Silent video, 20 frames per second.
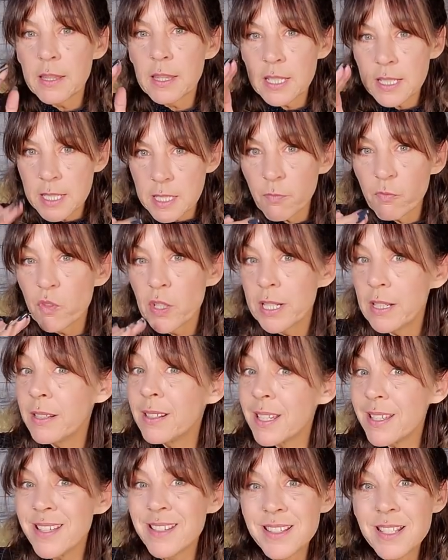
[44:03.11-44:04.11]
This
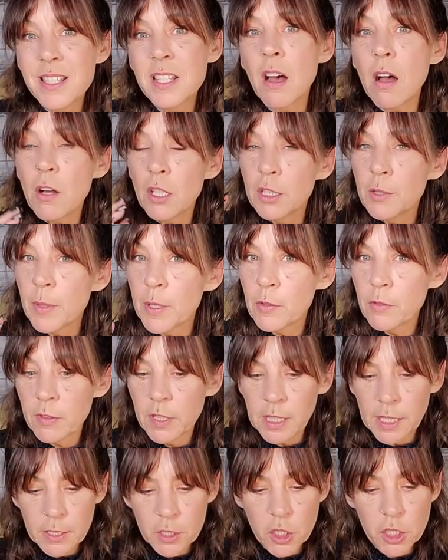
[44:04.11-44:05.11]
reading is all about
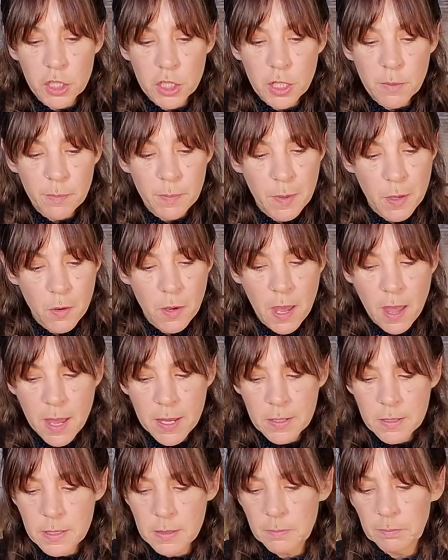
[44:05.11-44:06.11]
relationship, you
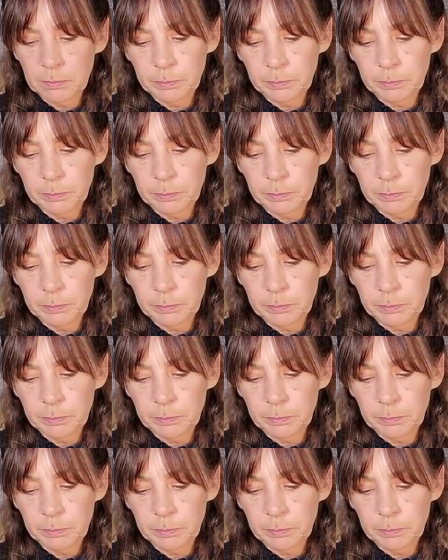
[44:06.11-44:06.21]
guys.